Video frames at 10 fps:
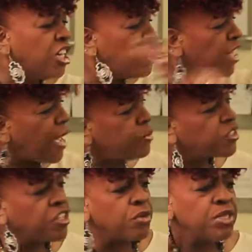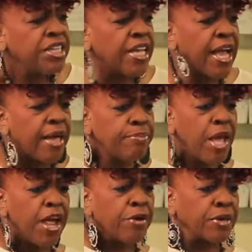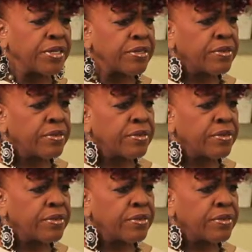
good, I was there when they got married.